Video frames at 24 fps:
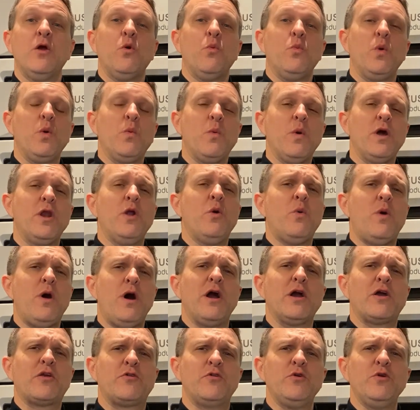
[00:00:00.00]
We want to
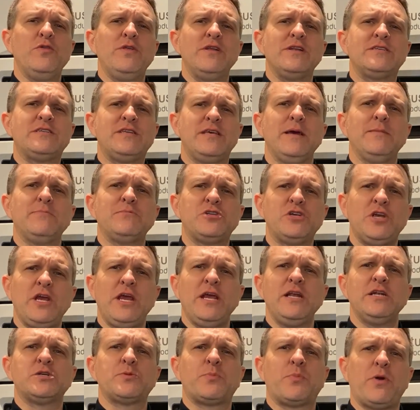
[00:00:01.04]
walk through the tip
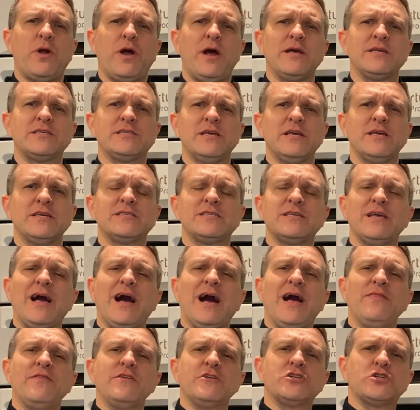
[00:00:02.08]
change process
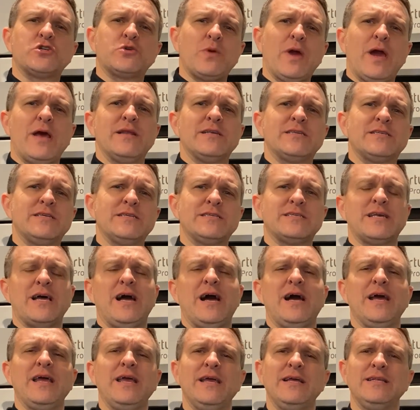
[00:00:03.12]
on the Stratasys
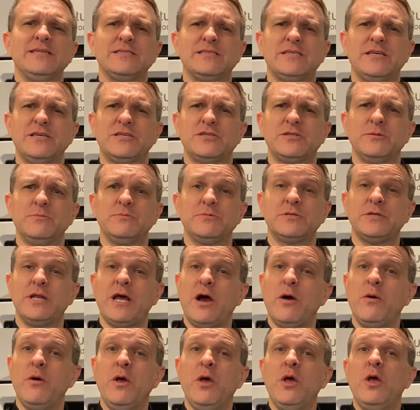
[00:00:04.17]
high-end systems.
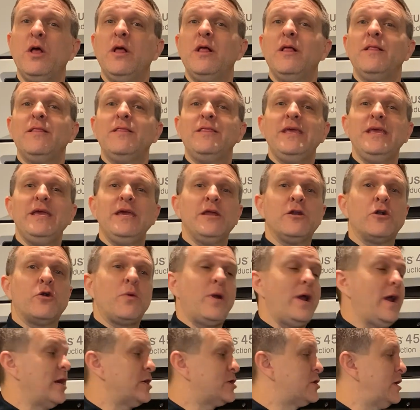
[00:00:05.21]
Now, the
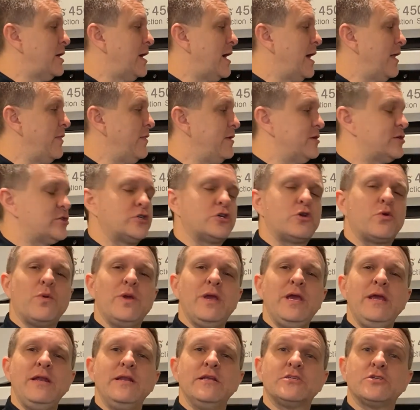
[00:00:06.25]
interaction on this
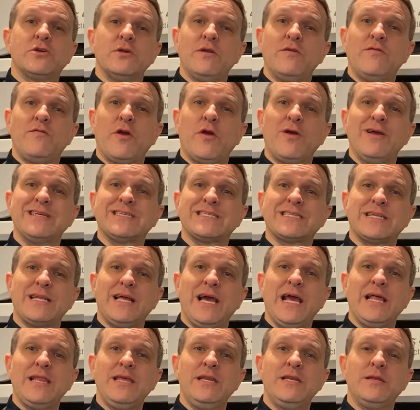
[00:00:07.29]
screen is going to vary
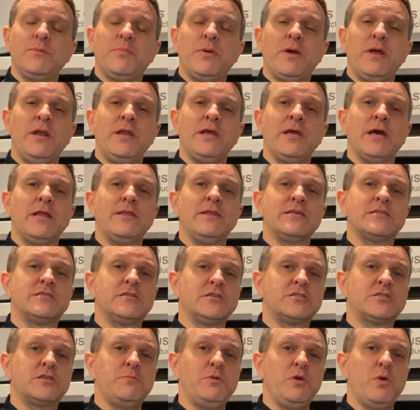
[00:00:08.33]
slightly depending on the
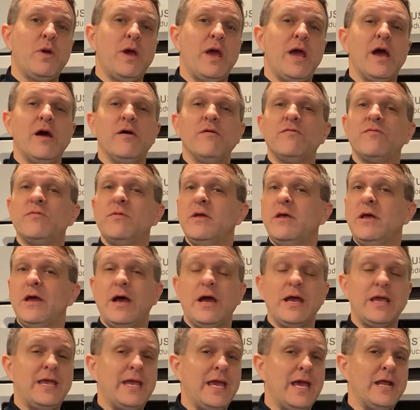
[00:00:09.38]
system you have.
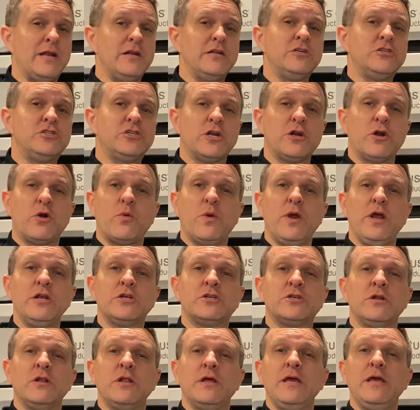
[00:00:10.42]
Again,
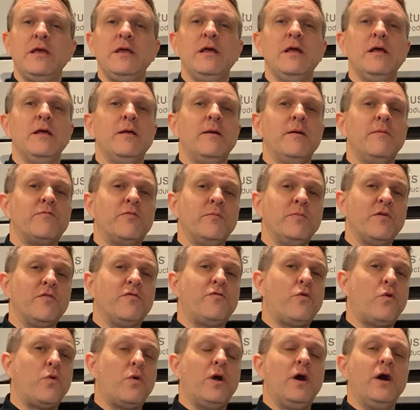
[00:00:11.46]
generationally, from the
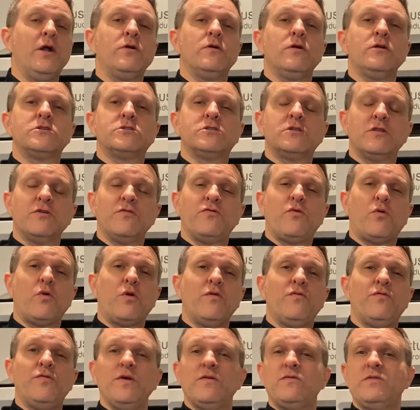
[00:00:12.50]
four hundreds to the
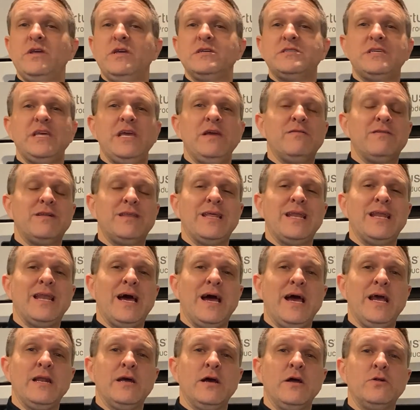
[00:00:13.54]
four fifties, even to the
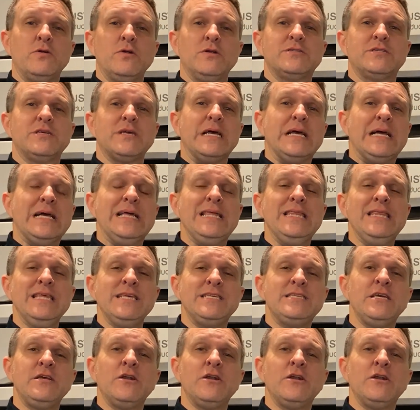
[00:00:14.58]
nine hundreds, this